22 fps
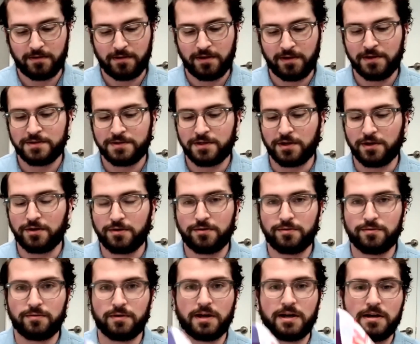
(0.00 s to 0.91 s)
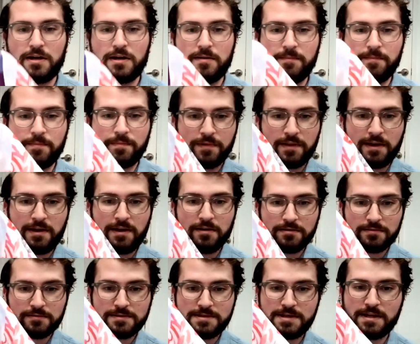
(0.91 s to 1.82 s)
So
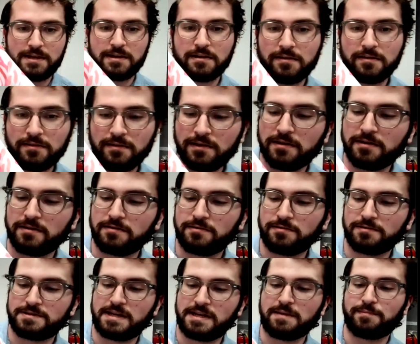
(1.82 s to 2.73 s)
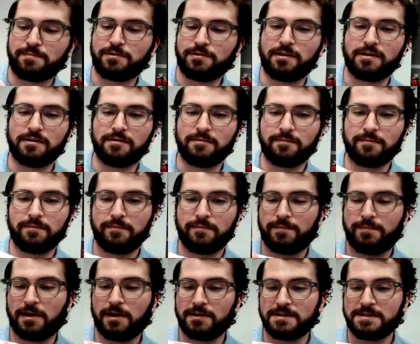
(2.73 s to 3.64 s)
here's like a little sample on
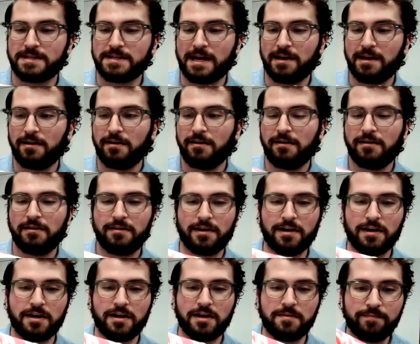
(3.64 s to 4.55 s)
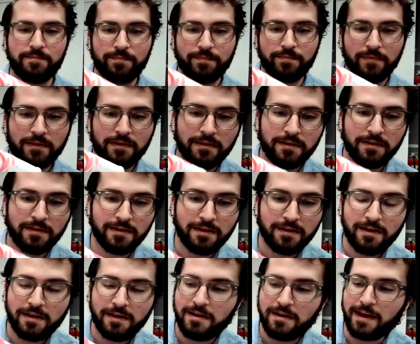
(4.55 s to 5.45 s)
polysatin.
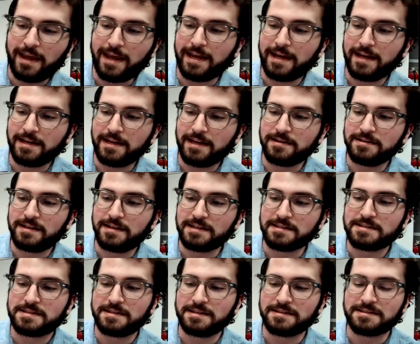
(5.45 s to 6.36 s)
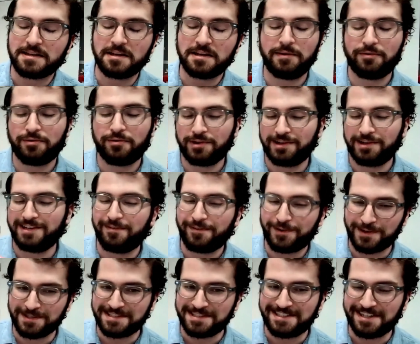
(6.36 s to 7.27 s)
And it's going to be really
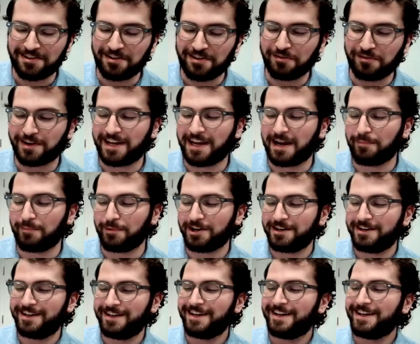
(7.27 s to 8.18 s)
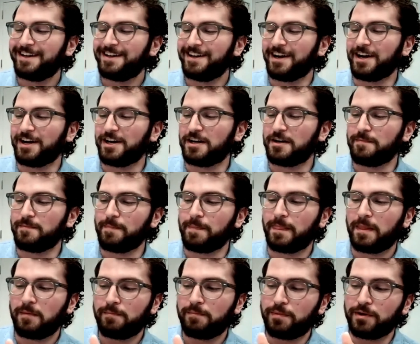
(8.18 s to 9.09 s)
difficult to tell over camera.
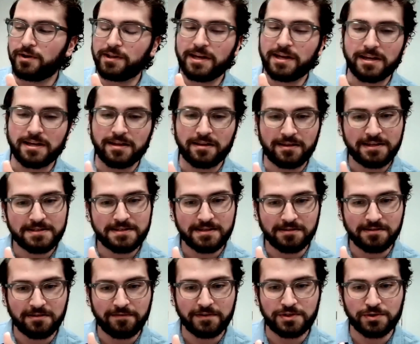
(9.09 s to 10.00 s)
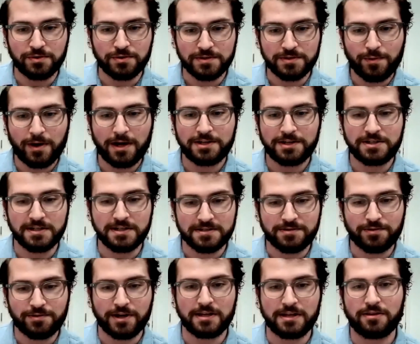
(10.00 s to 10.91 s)
But like these individual
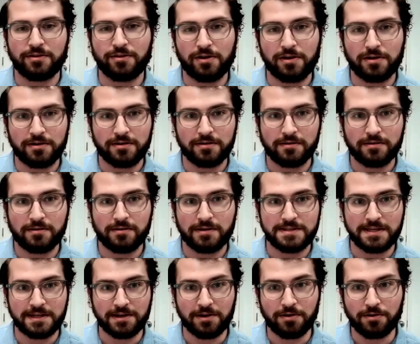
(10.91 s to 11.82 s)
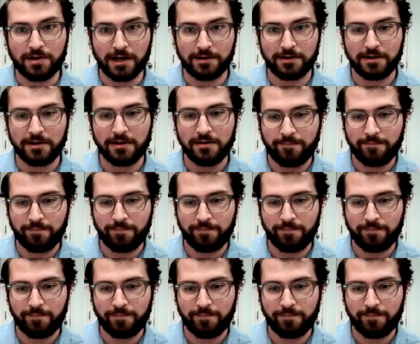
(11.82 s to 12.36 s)
swatches, right, they're all a single color.